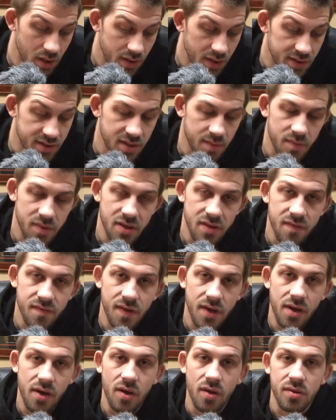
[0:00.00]
it's something that's
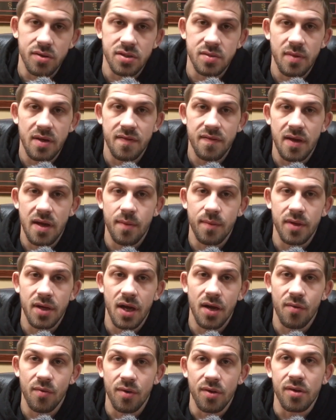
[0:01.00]
very close to my family, and
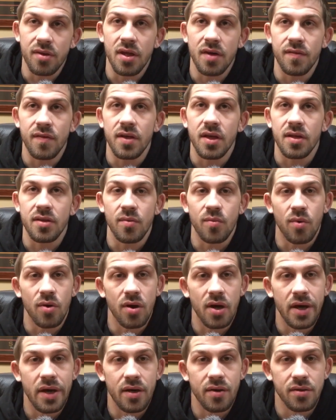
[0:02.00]
I'd really love to get the
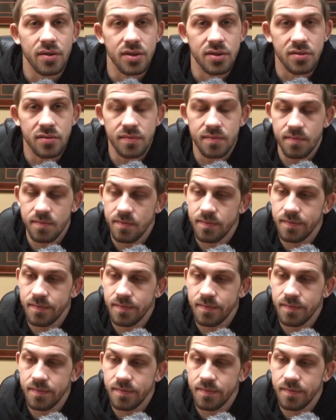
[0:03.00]
word out and just,